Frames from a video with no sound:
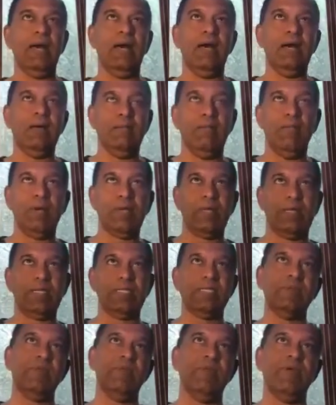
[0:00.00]
What
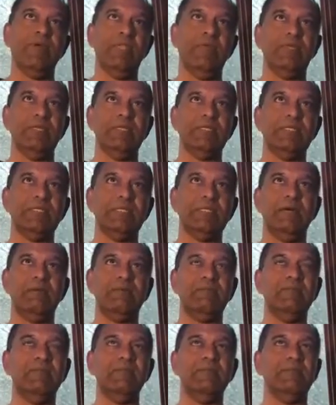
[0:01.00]
customer value does it have?
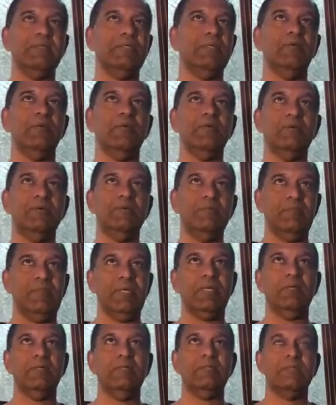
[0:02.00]
Zero.
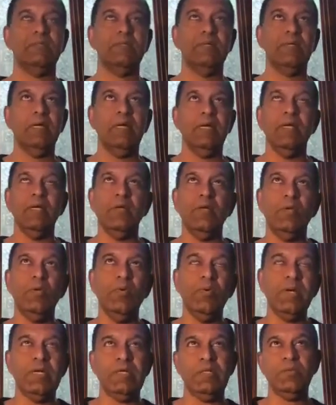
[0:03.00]
Because you
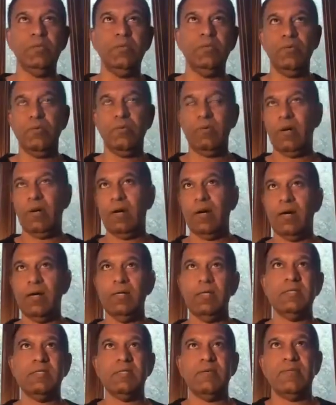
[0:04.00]
can do
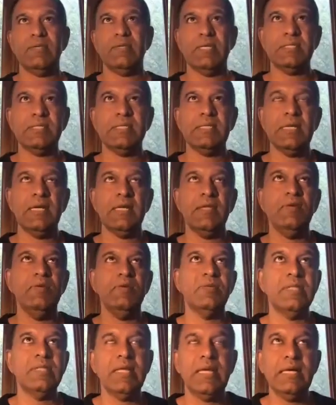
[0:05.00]
hundreds of testing and
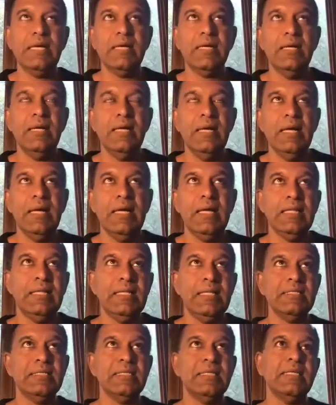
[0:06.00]
you think
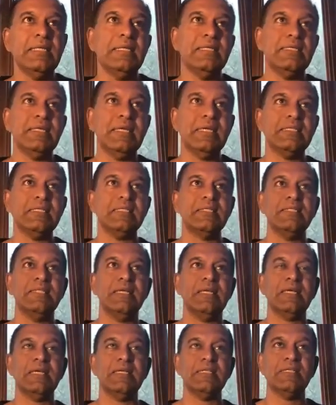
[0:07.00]
these are the tests
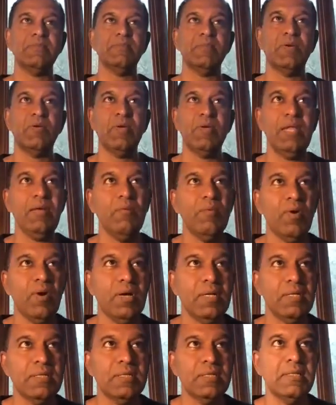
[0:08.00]
the customer really
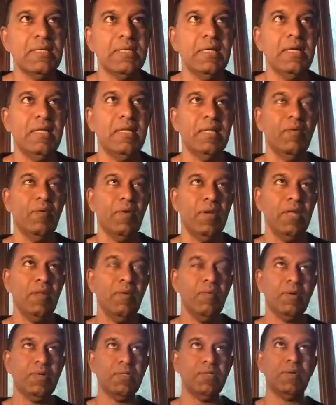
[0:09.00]
want. They really
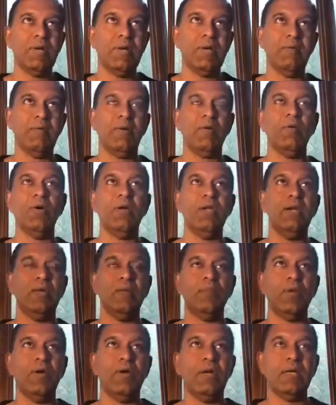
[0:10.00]
want to have a quality
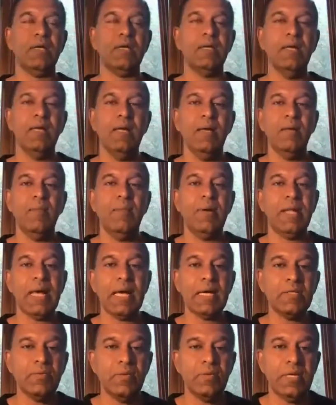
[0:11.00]
product, but
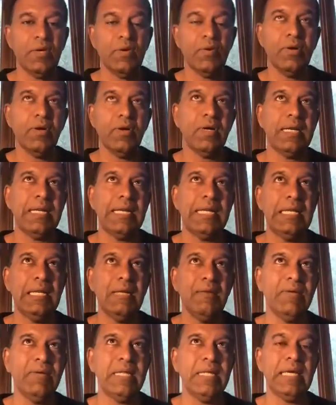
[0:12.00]
actually you're not
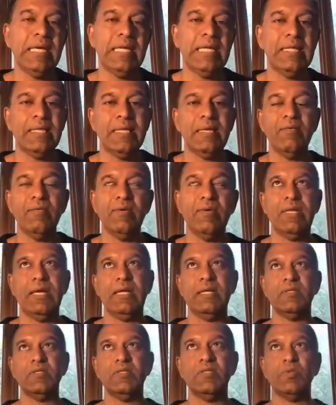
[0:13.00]
delivering anything with
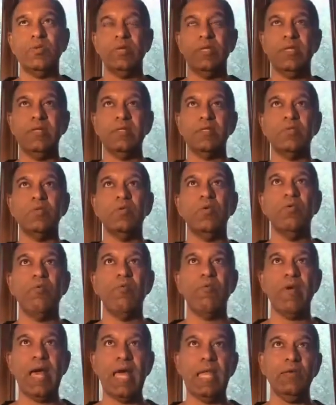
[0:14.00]
that story. There is no
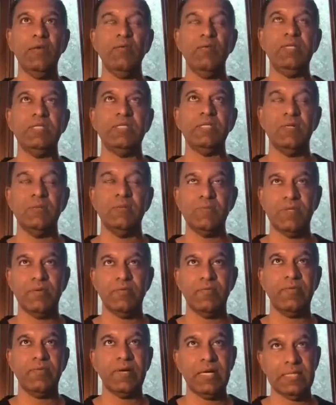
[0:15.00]
value in terms
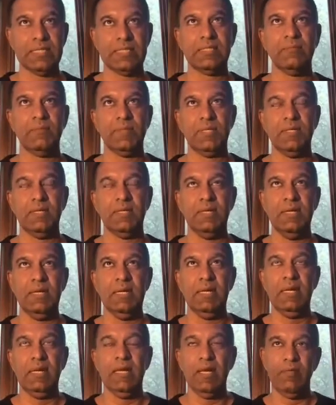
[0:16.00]
of customer.
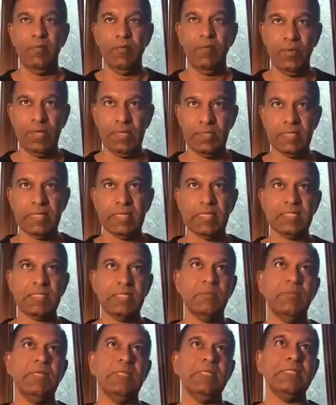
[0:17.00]
If you reach the
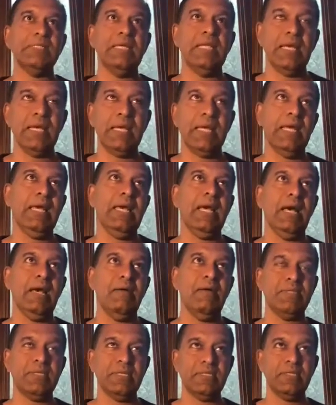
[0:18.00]
customer and say like, hey,
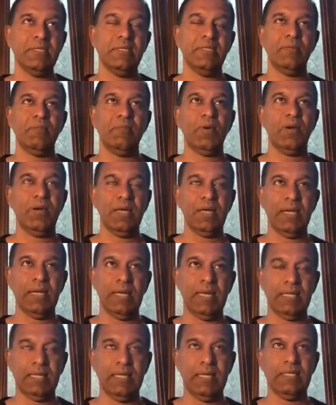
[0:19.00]
I've tested your product
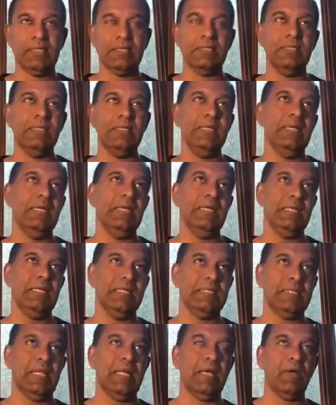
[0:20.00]
like this, they
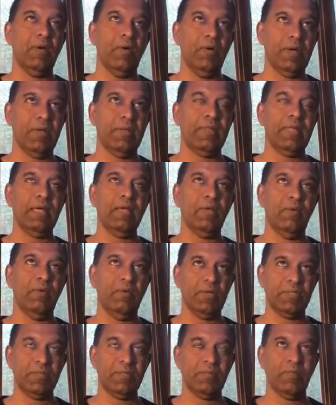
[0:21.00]
say like, okay, thank you.
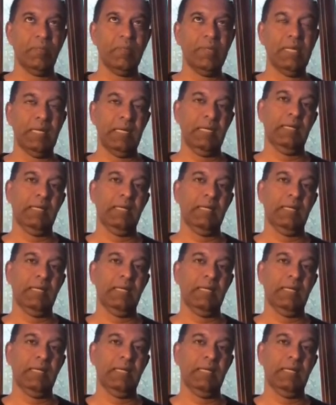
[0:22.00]
What's for me,